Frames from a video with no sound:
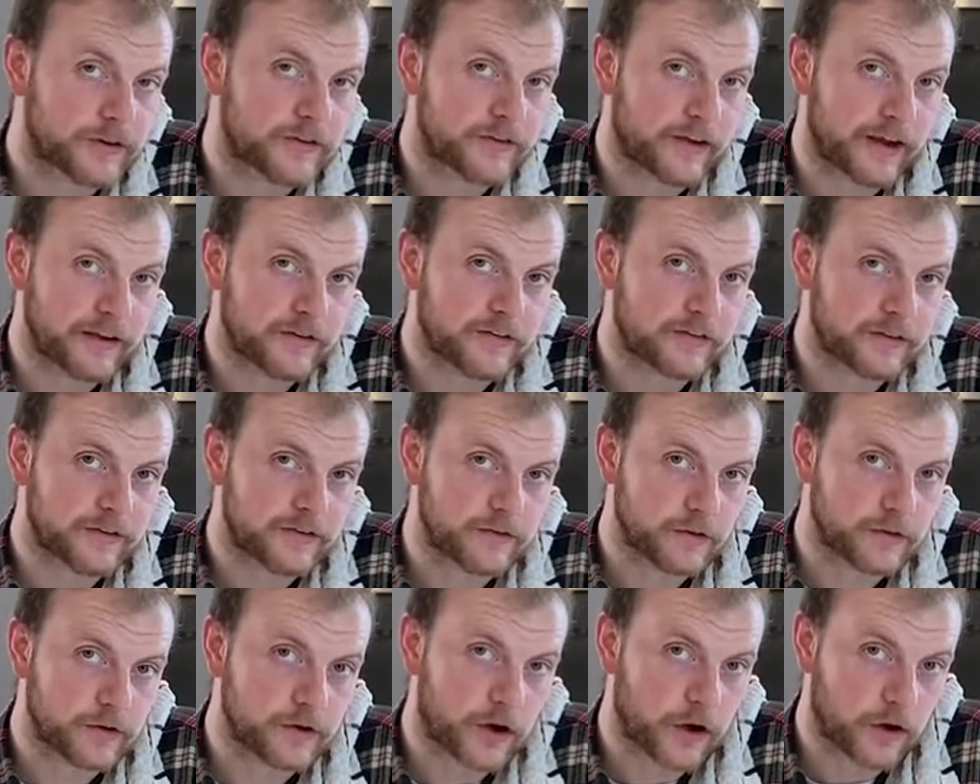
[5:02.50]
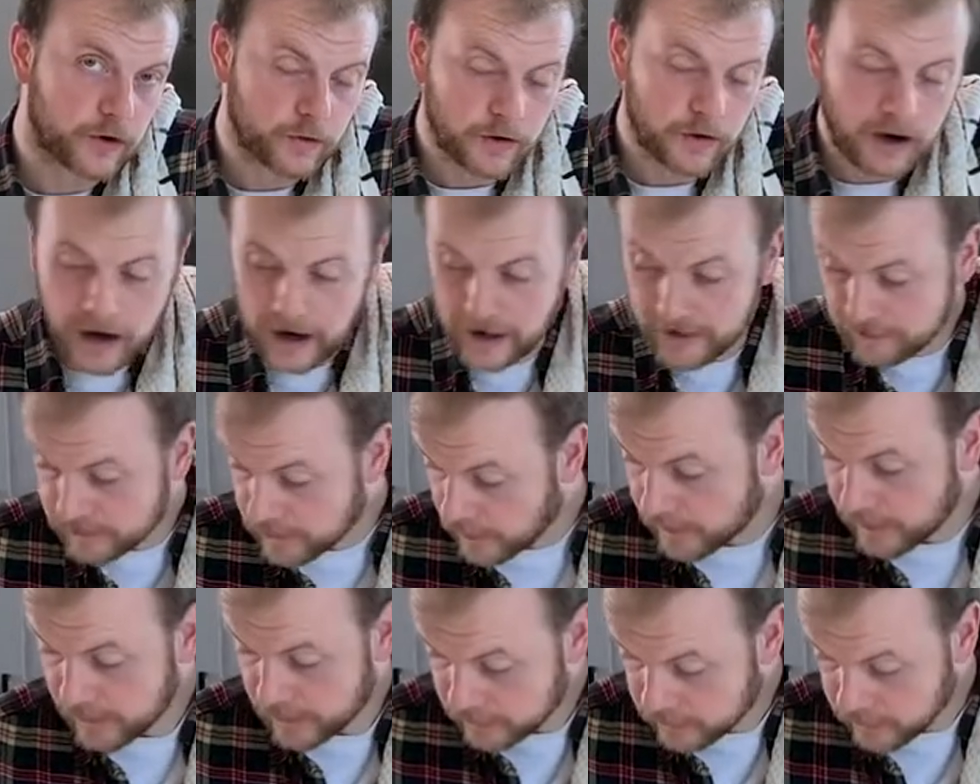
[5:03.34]
to taste as you go. I've
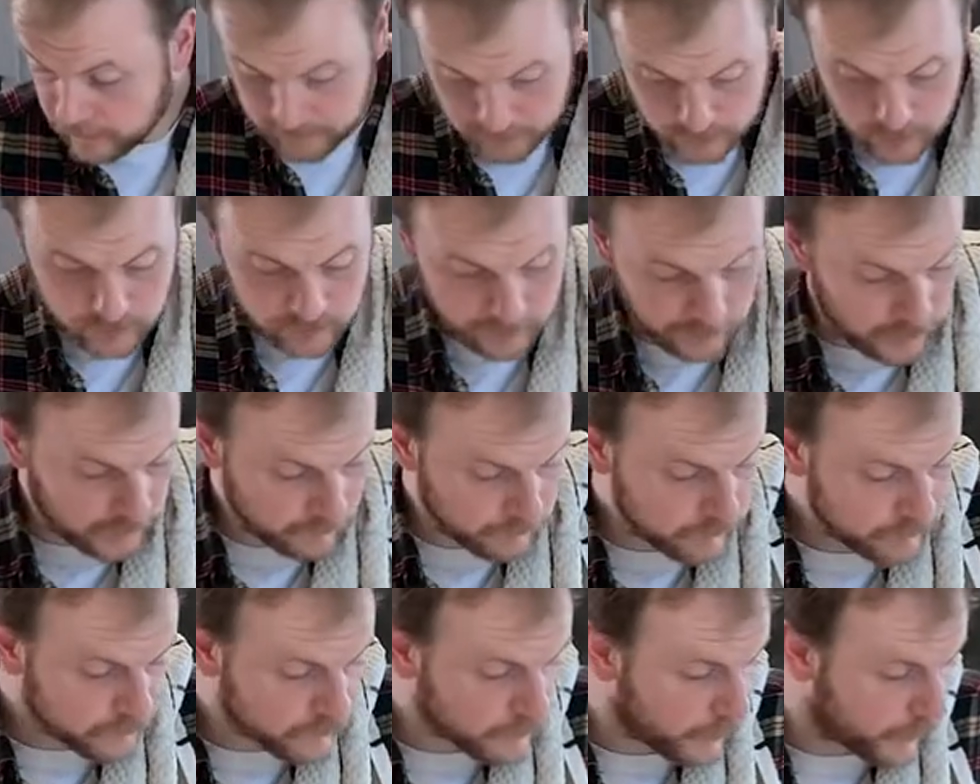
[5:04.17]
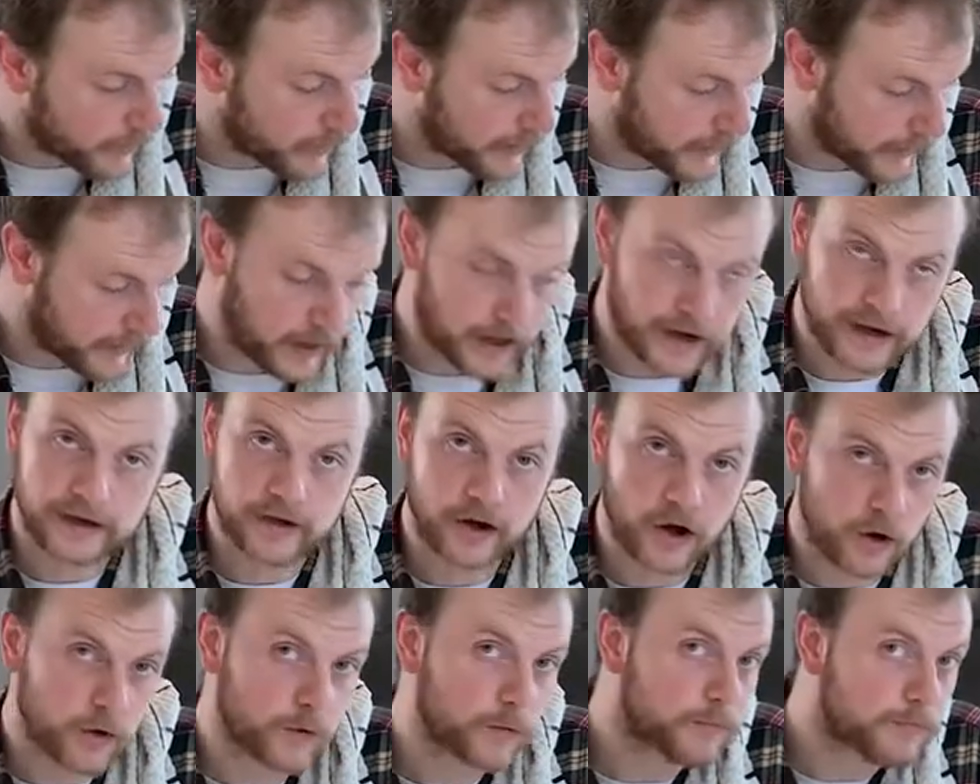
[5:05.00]
done this a few times, so I, I
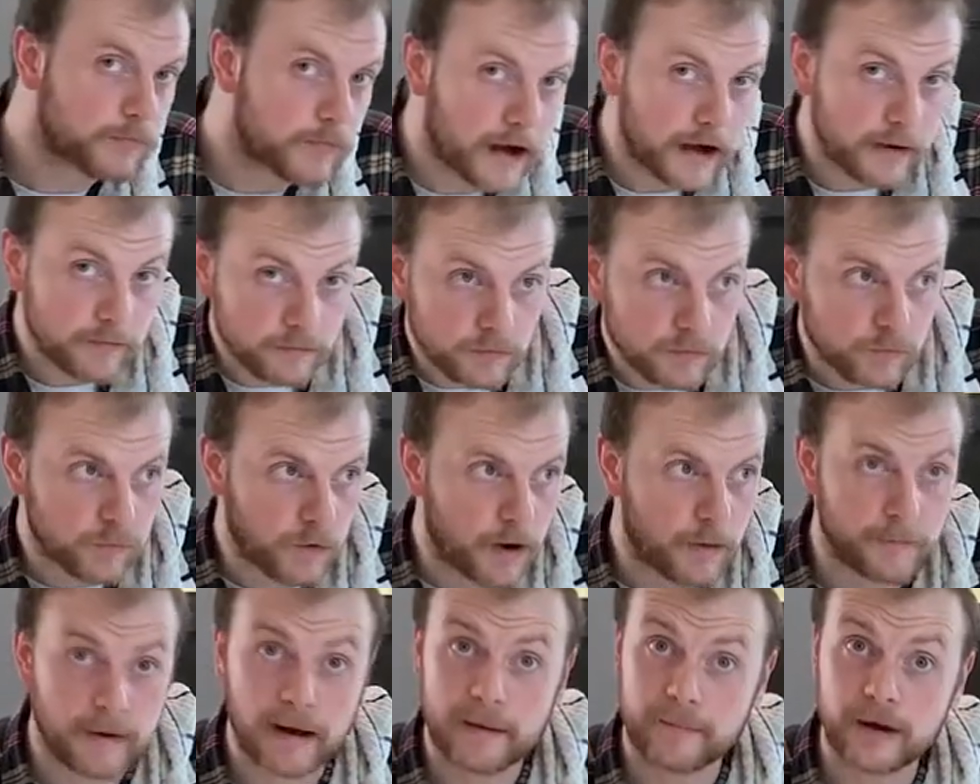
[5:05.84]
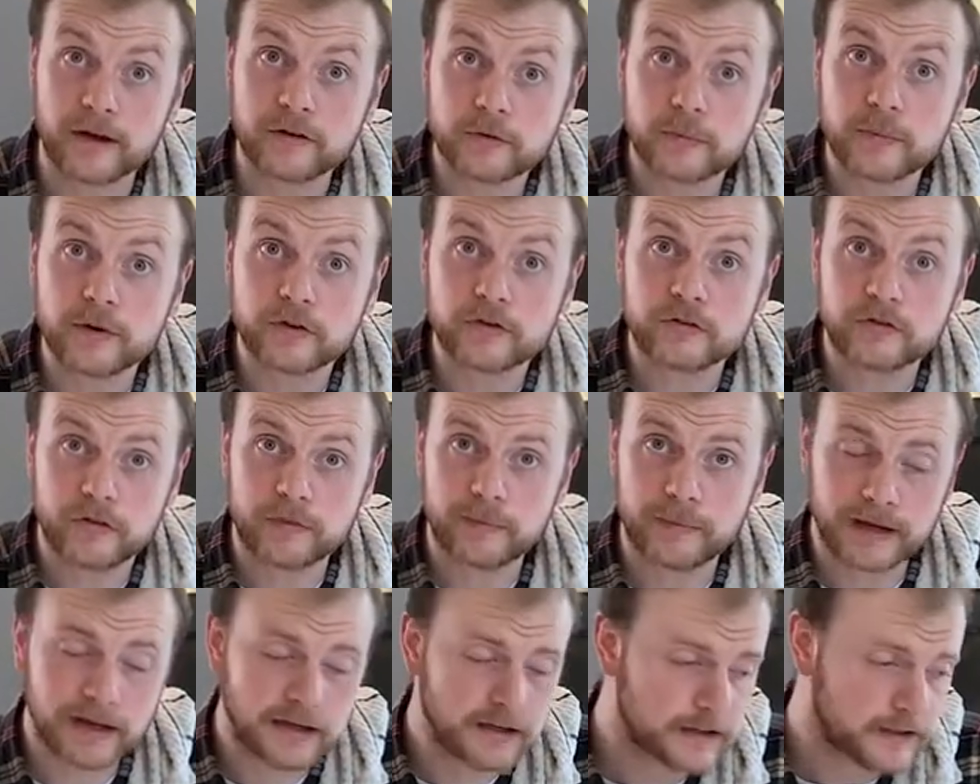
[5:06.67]
know what my measurement should
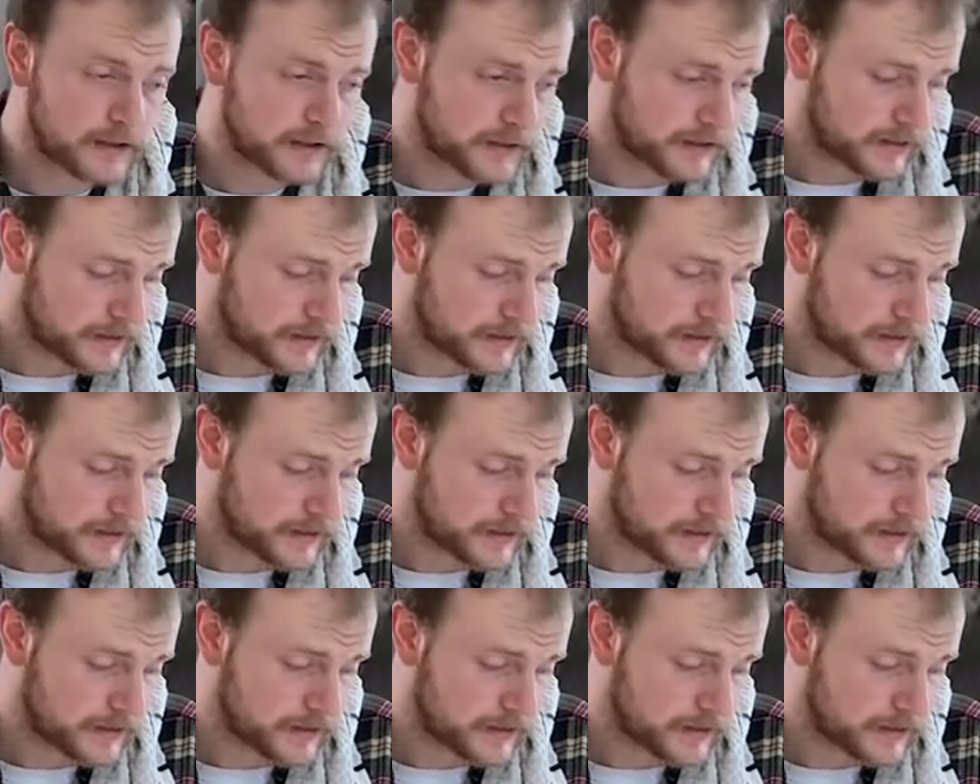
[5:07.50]
be.